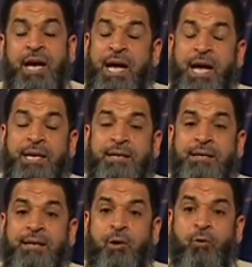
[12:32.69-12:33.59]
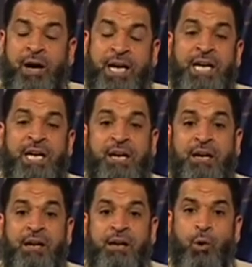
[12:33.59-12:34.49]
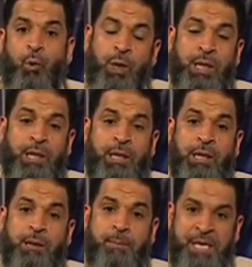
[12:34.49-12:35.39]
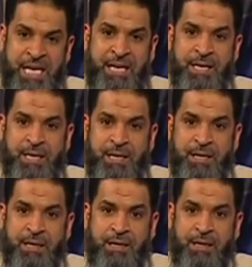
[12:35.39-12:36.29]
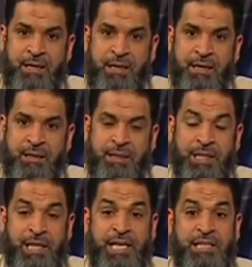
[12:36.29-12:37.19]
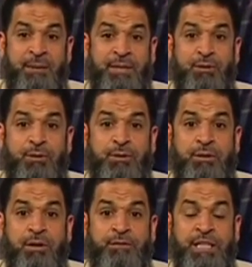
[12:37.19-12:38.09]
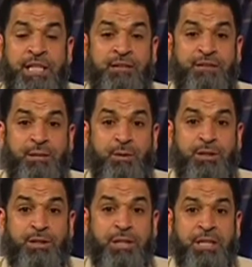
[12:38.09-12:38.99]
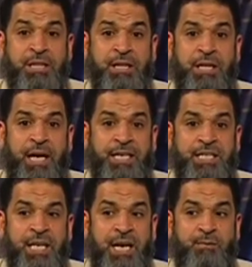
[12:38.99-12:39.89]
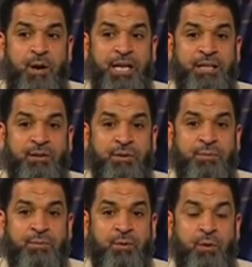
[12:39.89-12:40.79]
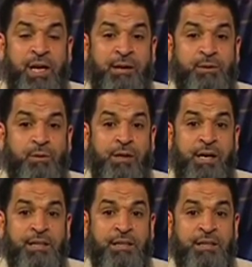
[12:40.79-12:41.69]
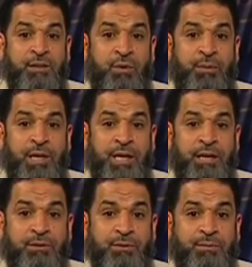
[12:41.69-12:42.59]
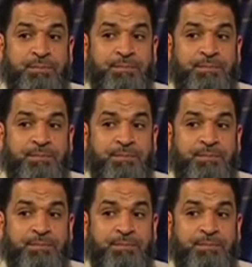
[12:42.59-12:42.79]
and a reckoning will begin. Till the next episode of The Inevitable Journey, Assalamu alaikum wa rahmatullahi wa barakatuh.